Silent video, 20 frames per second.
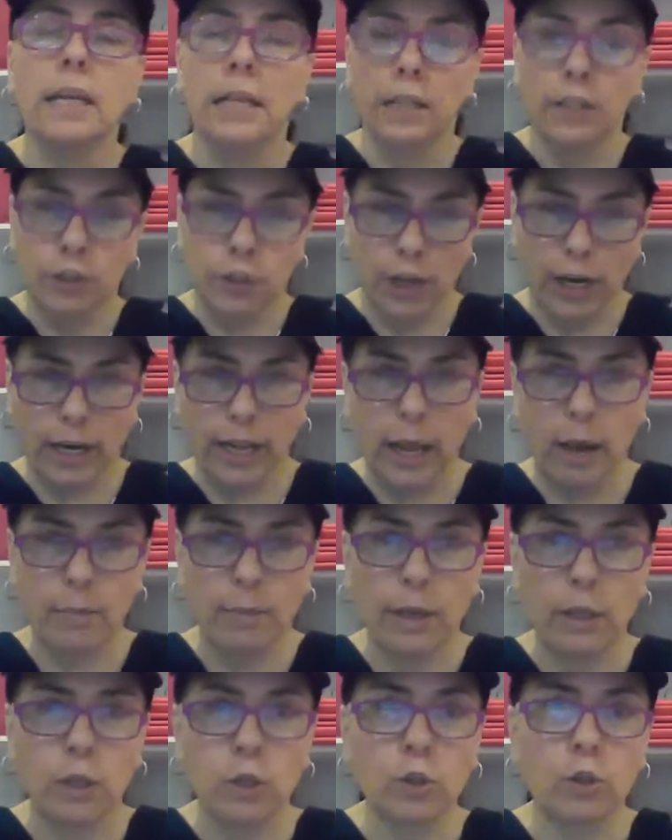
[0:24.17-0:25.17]
check out
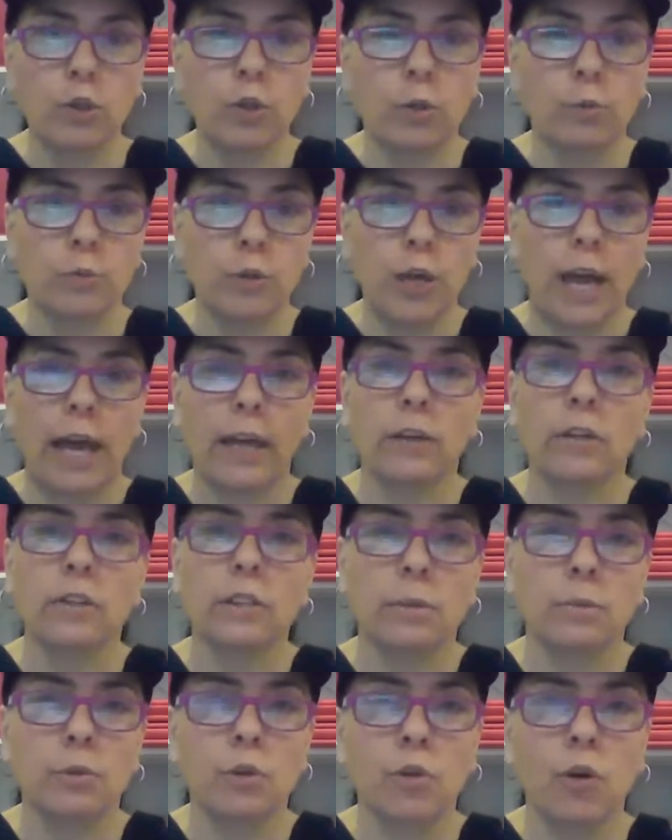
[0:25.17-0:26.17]
my YouTube channel,
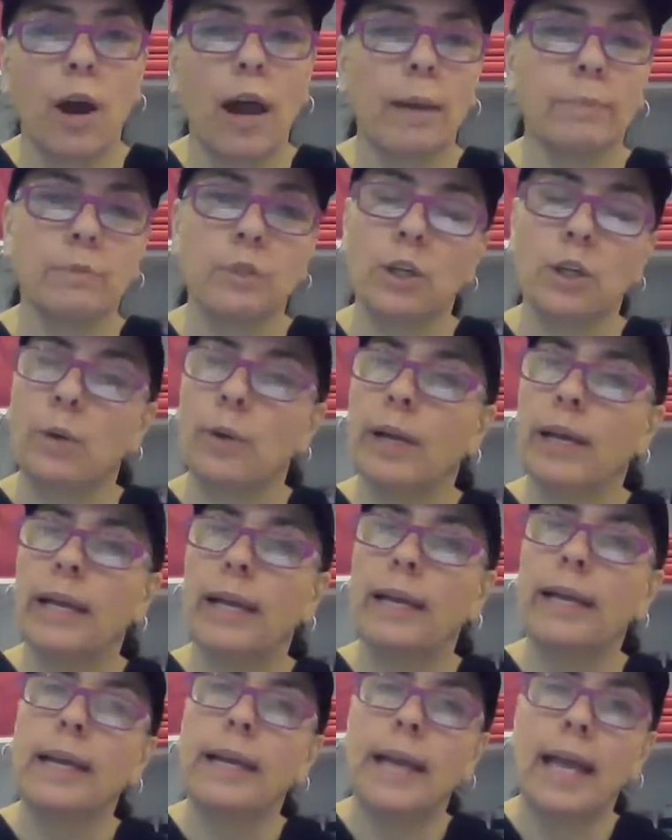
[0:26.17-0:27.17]
subscribe to it,
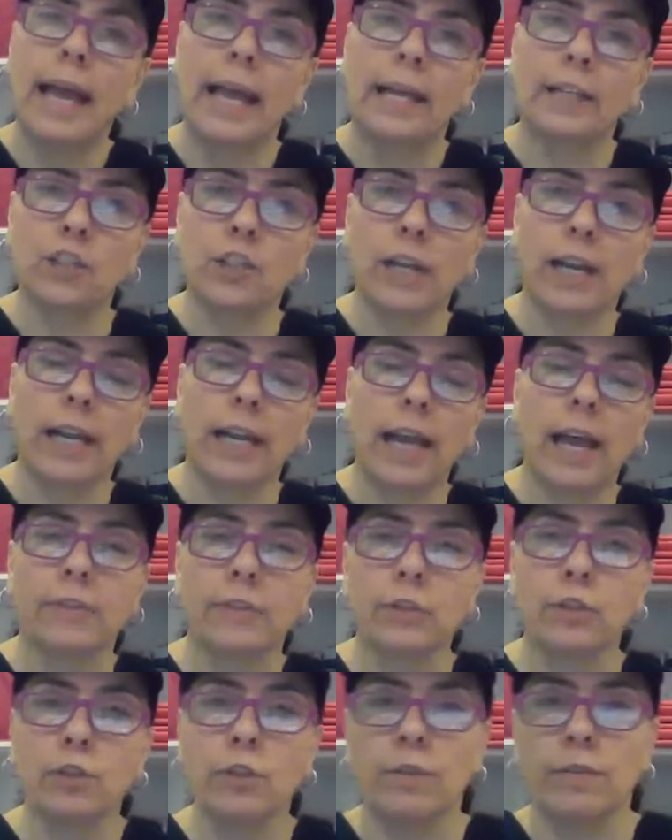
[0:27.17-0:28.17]
and check out
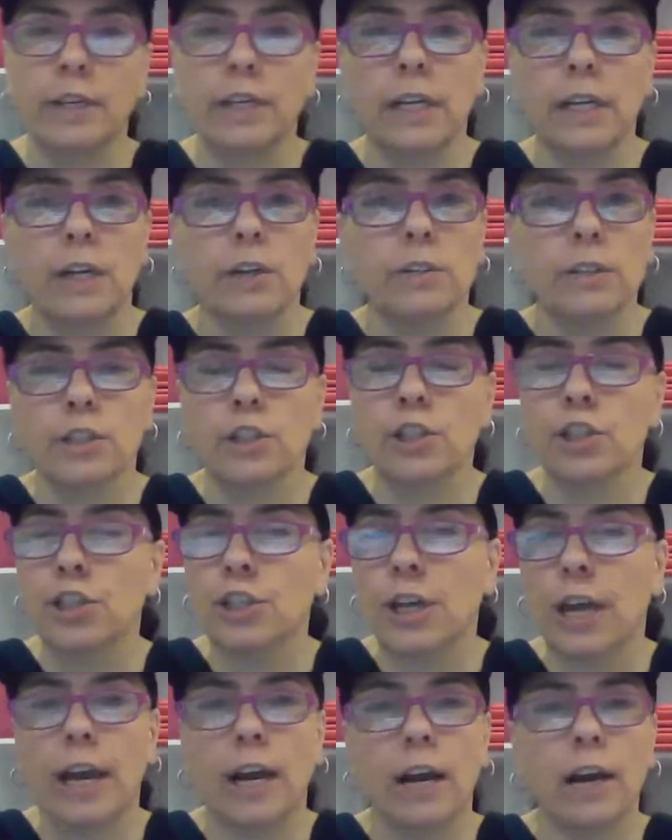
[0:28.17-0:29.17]
the 2 videos and
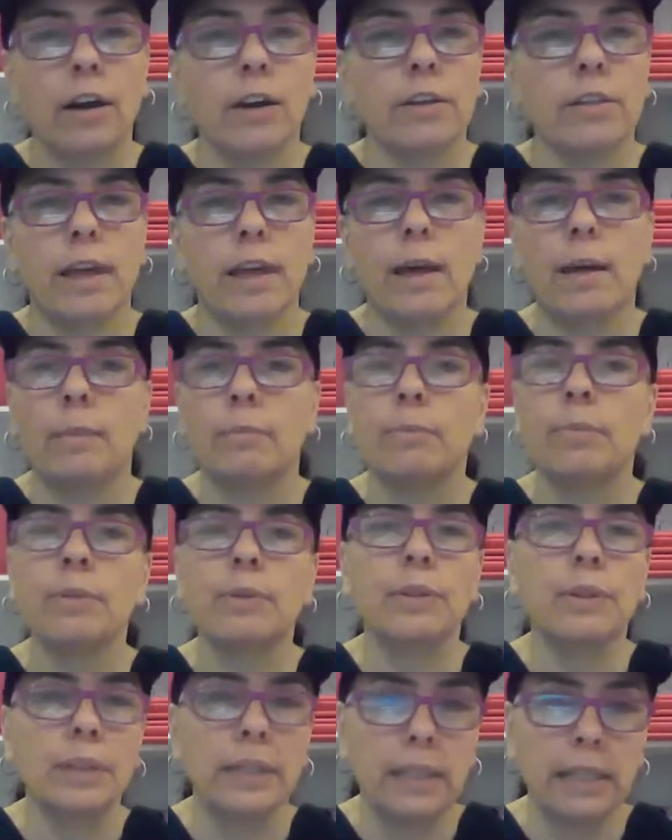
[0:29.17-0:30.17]
share them.
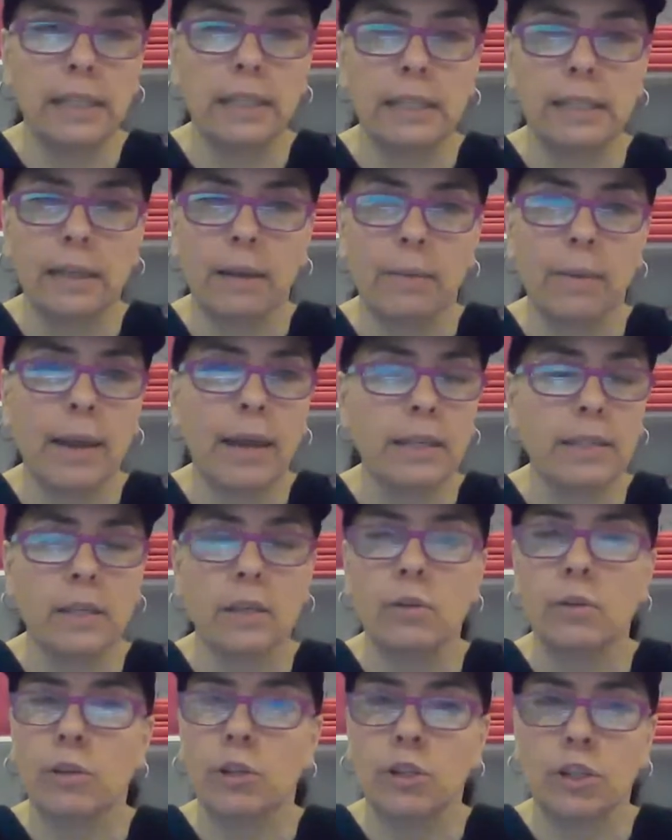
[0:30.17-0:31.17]
Please, I'm
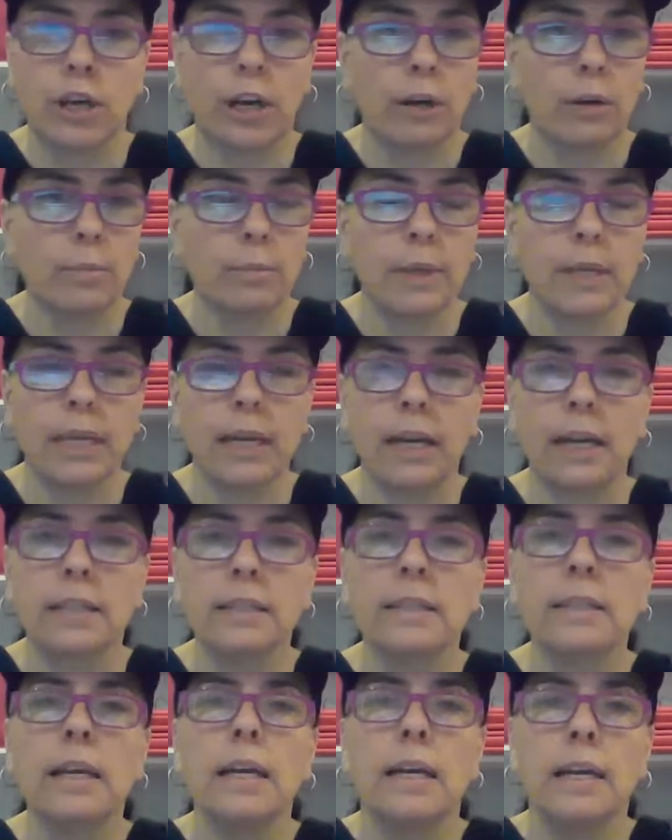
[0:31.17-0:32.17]
asking you to share them
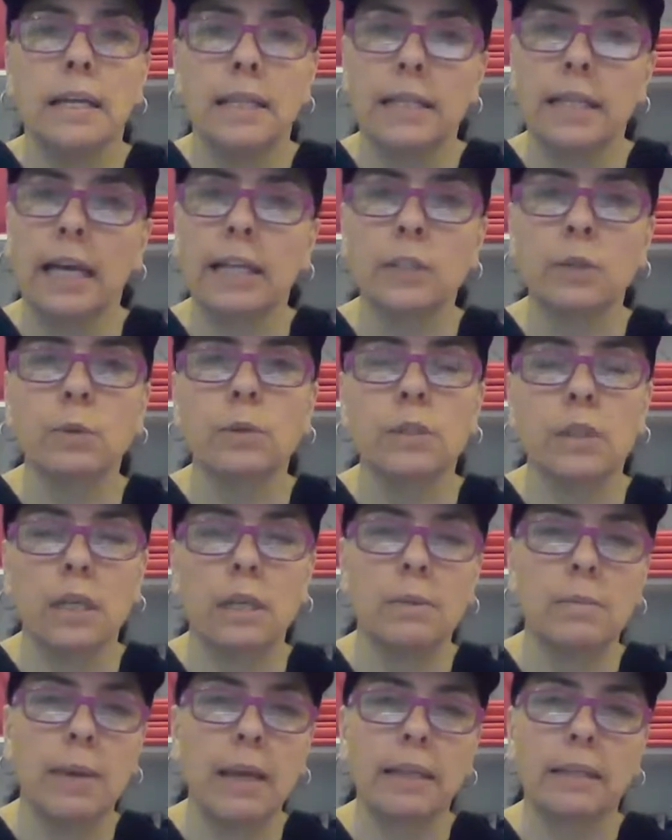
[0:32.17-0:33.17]
because that's what's going
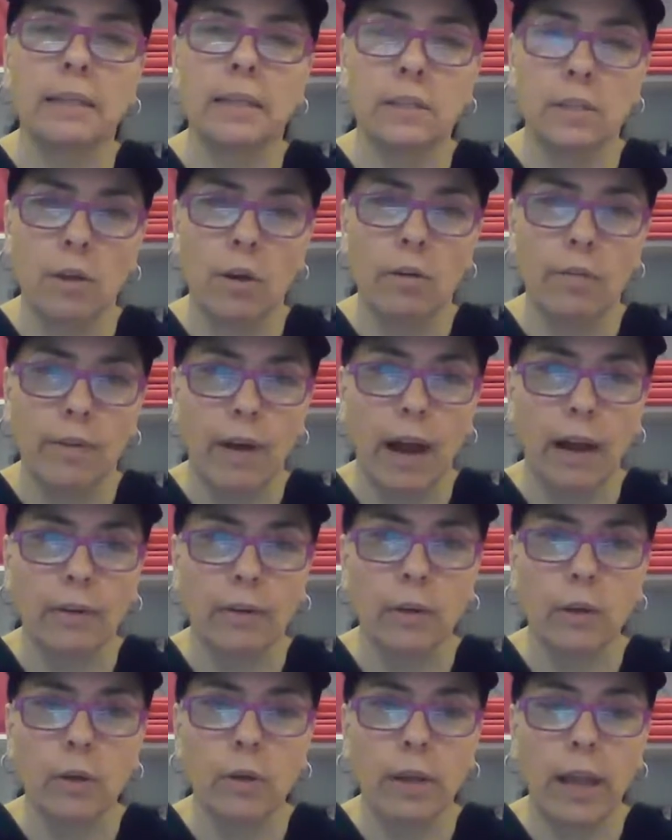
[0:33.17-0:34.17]
to make this go
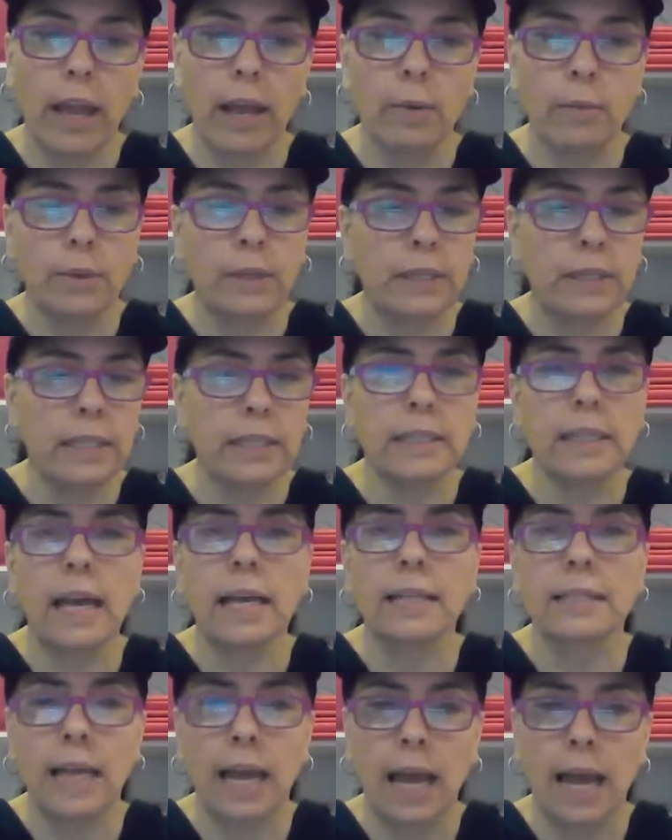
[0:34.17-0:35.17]
viral. Okay, we need
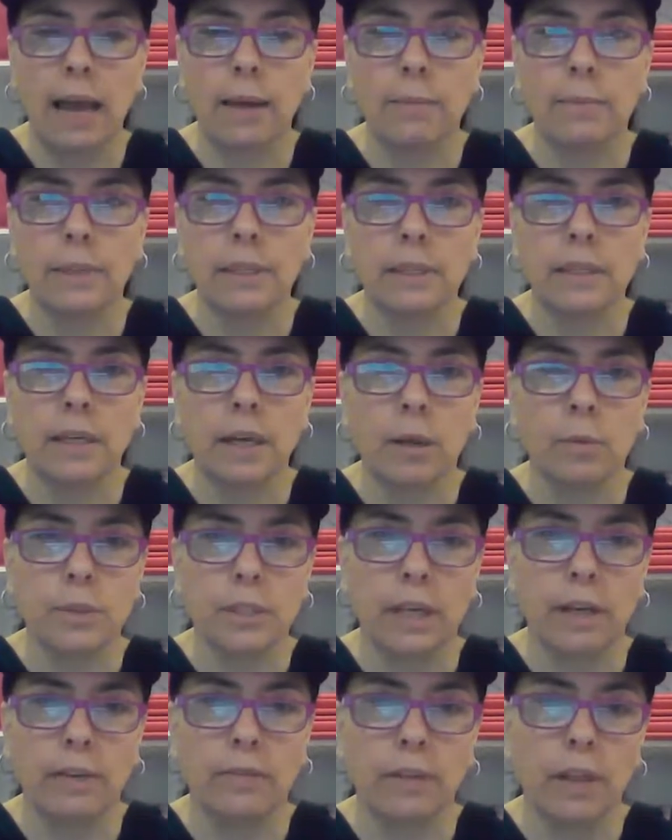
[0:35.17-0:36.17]
that to happen to help
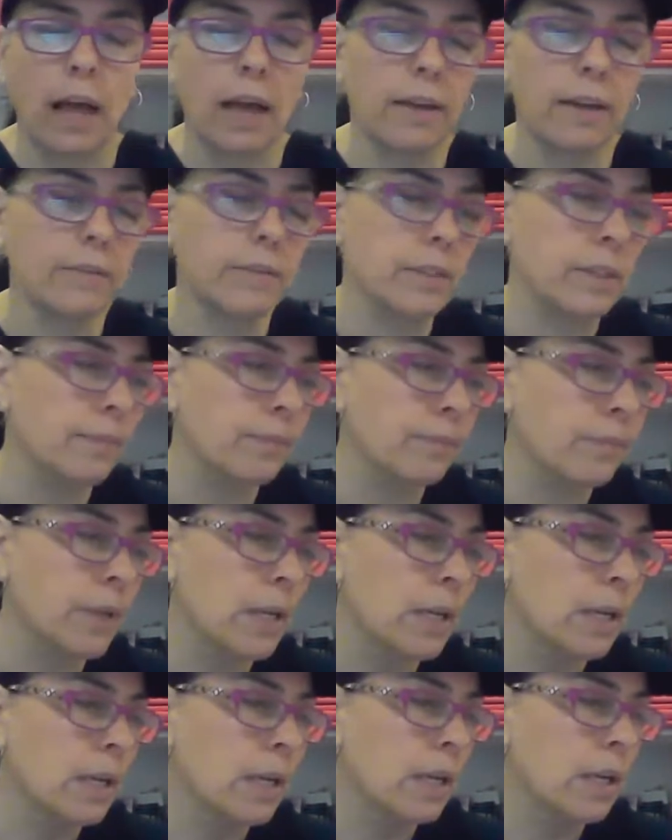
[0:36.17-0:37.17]
save lives.
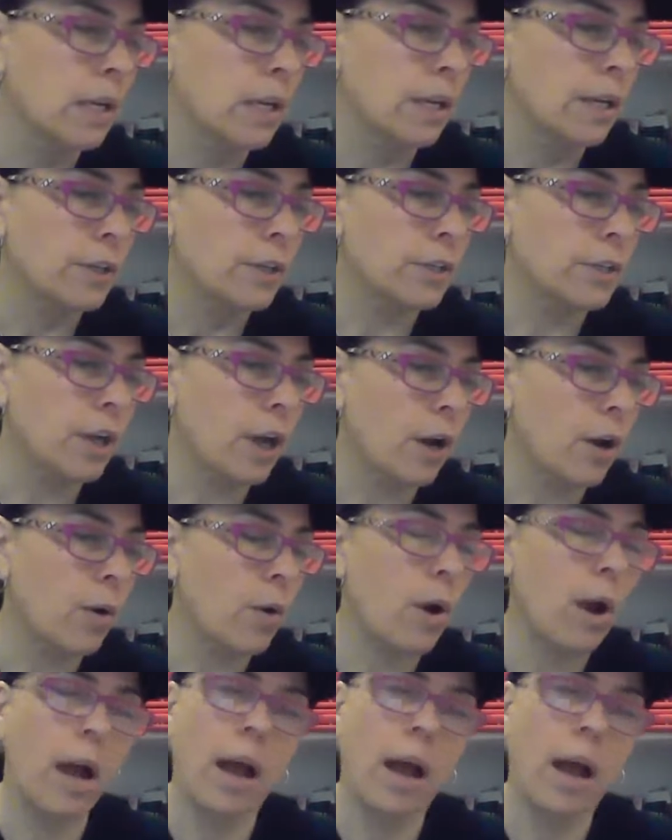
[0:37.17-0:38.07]
So